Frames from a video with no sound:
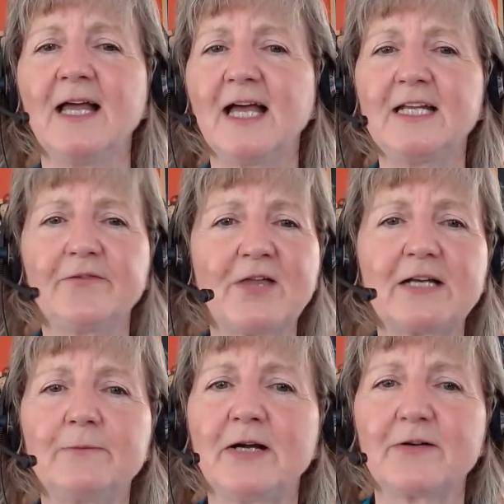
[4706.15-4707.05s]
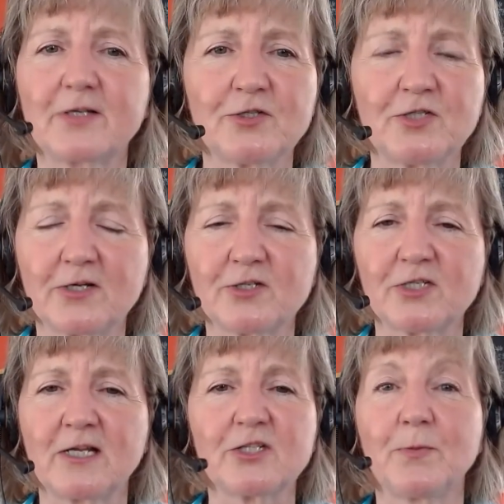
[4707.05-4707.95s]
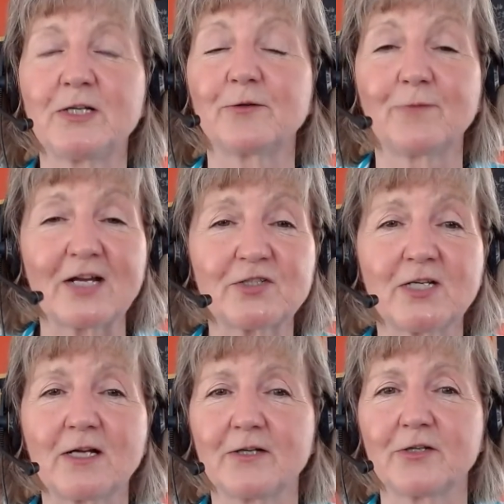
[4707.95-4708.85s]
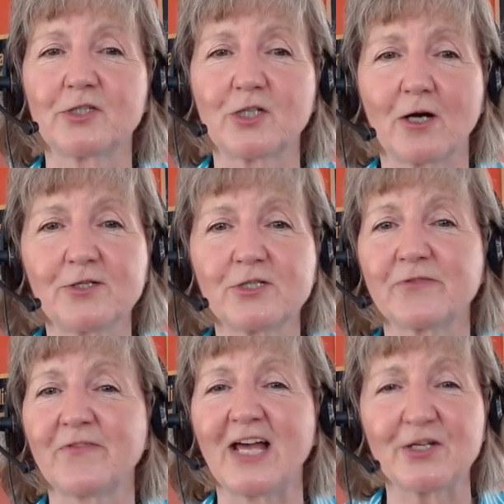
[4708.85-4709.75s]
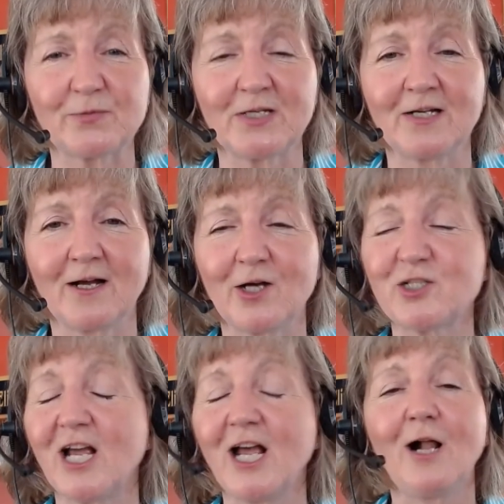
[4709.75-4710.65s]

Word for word: And if that American citizen has been arrested on the charges of espionage,